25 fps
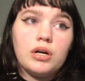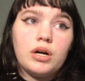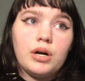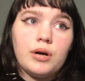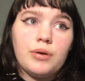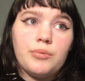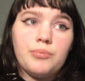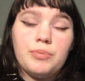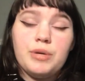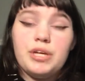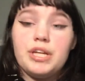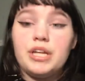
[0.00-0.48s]

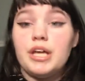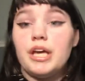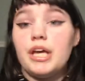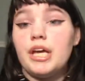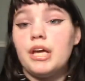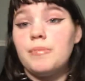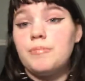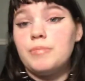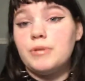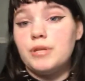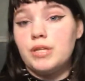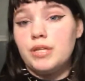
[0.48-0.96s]
being a
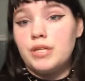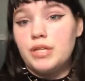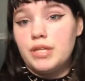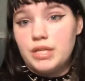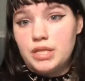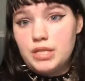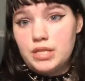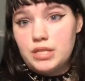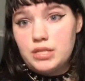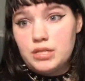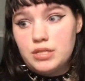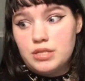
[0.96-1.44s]
hippie
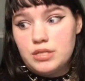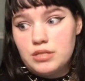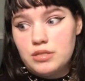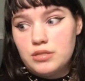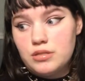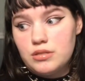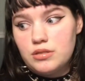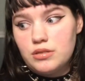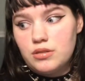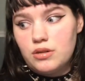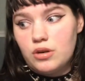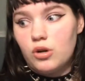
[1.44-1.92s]
is
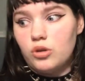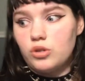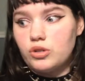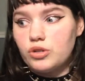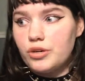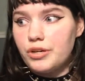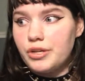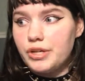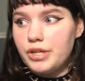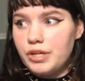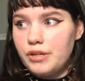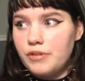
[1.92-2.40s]

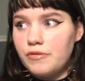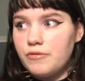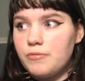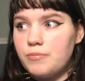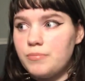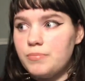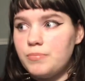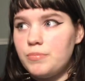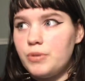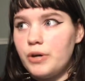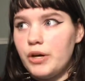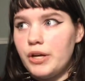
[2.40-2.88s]
alternative,
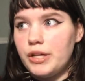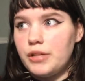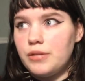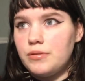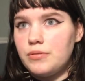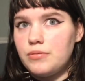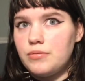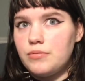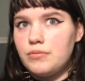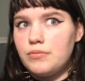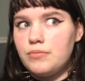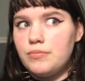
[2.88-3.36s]
but
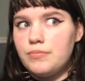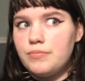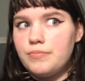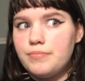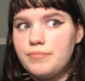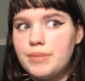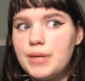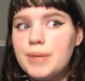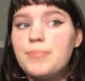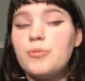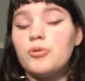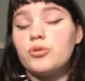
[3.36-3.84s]

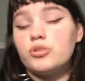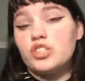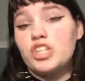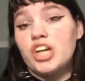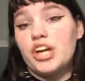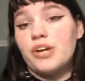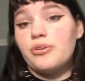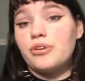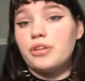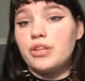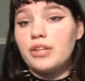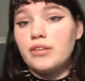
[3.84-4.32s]
people
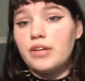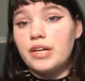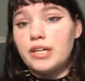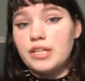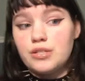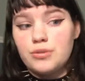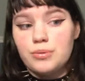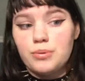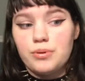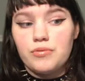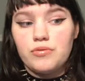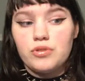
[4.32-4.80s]
generally like
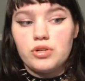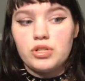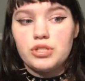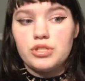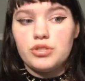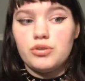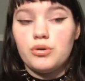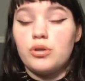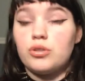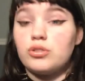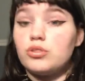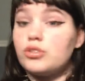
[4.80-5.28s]
to refer
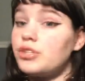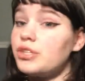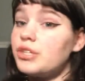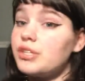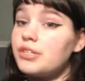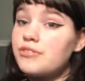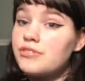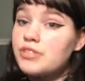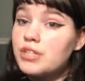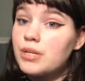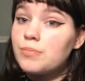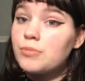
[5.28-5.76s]
to alternative
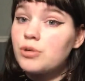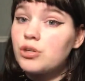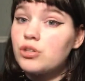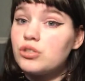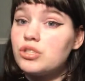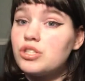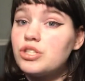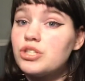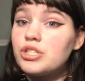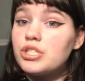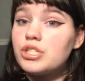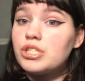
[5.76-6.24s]

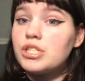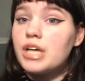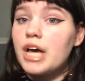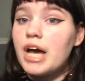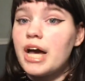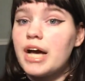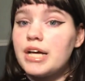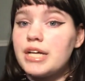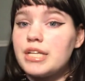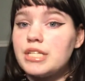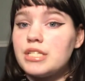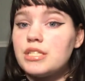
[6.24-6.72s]
subcultures
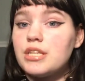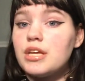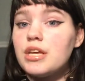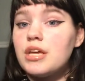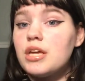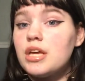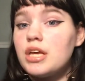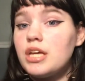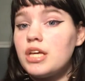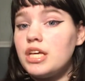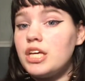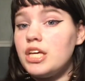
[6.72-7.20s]
as
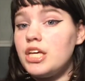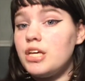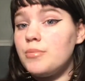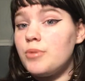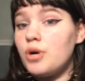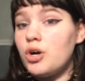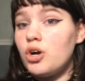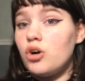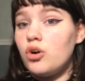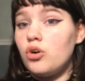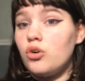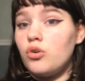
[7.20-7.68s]

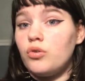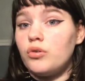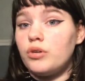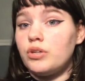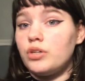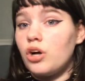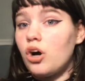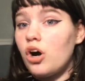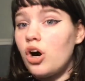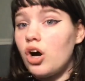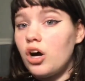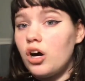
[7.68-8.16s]
emo,
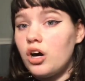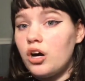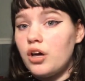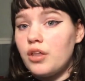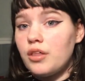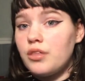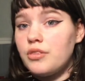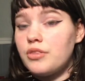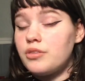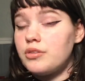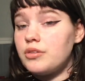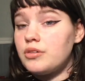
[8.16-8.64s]
goth,
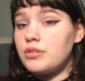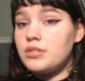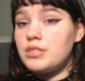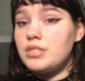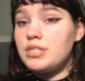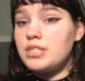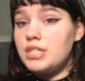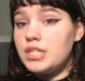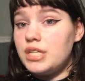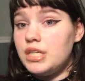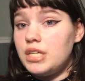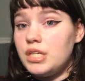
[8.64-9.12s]

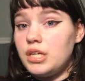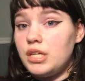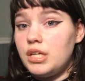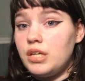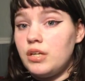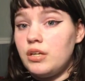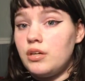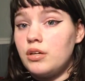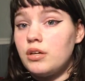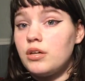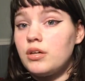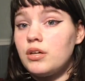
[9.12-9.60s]

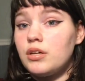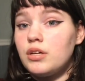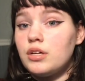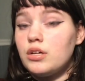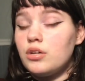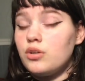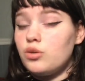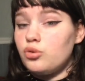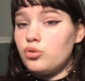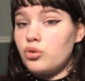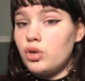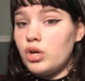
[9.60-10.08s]
scene,
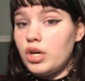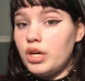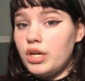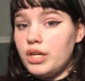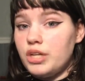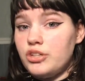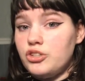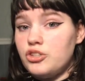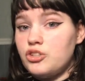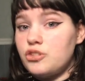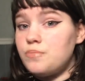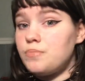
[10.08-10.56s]

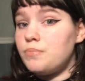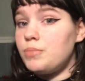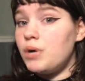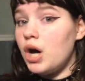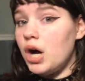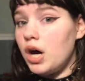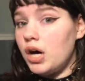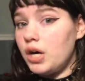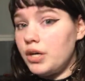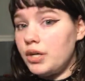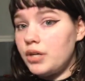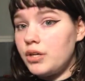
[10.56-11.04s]
grunge,
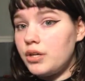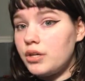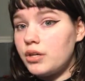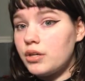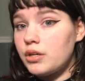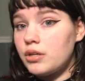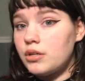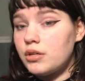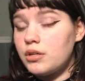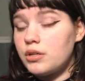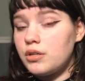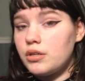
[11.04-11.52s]
punk,
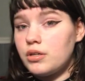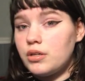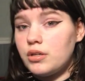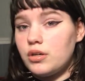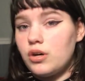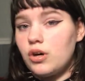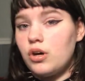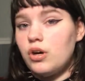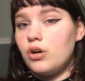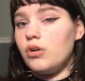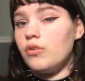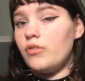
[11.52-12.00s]

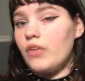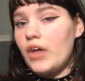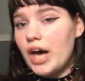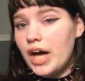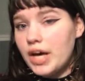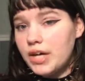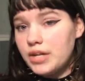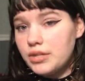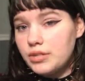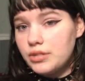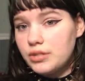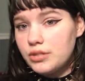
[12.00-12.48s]
all that,
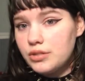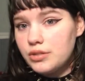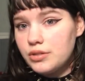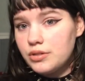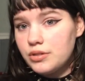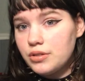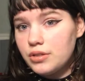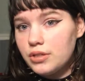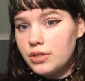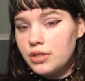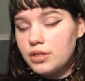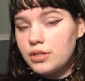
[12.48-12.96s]

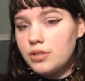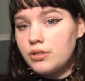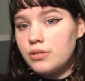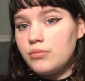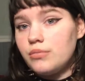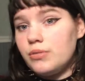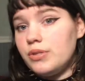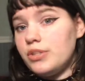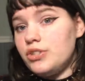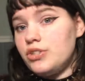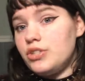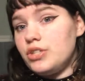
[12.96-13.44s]

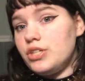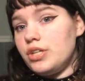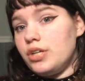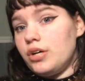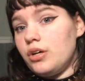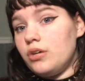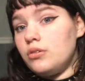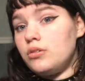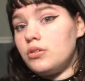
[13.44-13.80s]
which, you know,